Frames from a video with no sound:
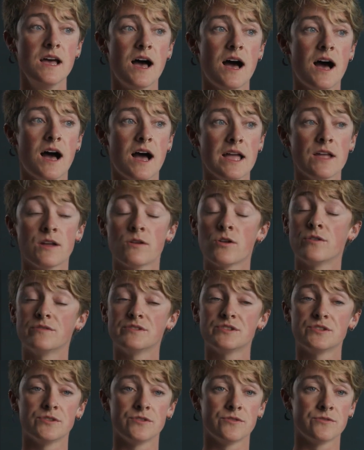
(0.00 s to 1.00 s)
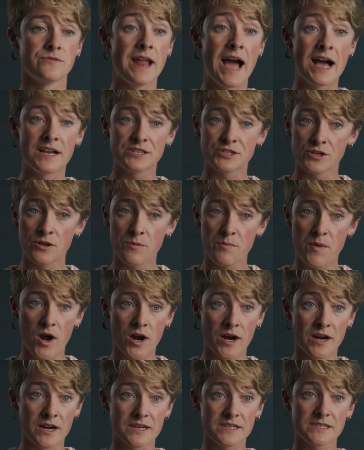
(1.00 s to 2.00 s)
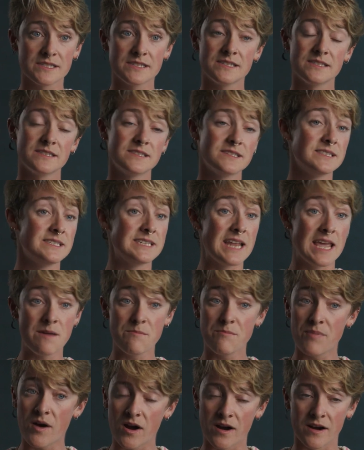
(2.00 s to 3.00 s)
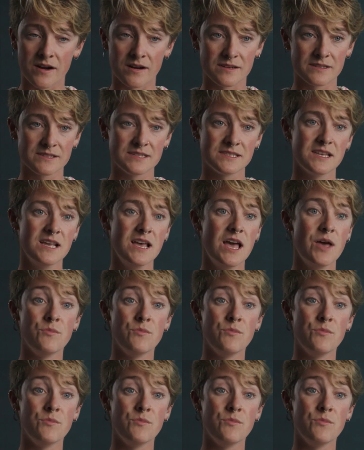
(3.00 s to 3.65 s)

Uh, it goes through national parks, state parks,